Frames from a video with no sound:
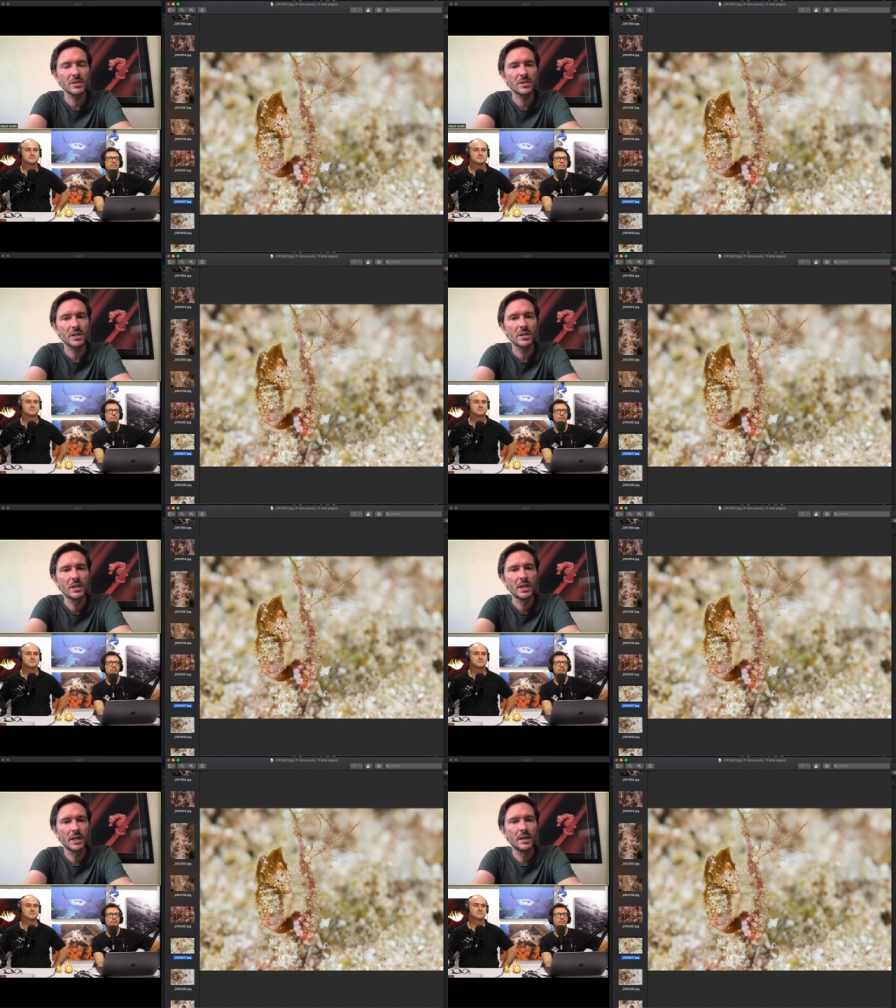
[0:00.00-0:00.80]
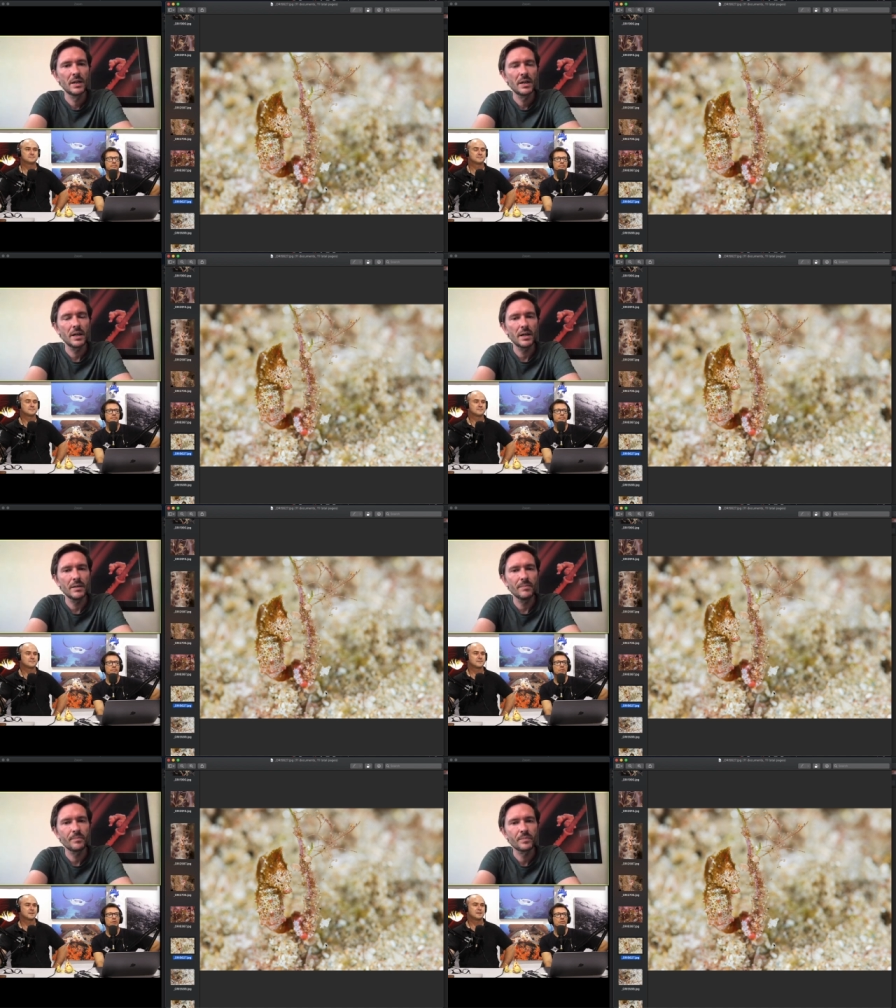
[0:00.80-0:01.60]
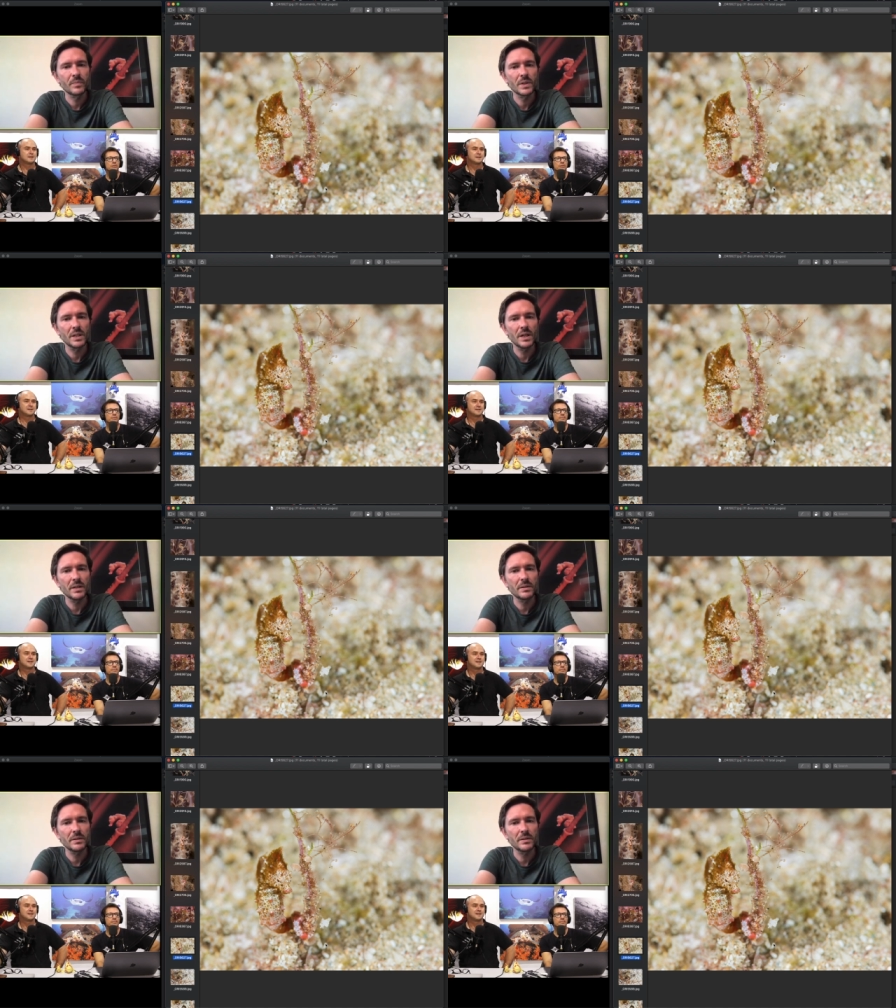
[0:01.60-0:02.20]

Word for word: So um, awesome. Yeah.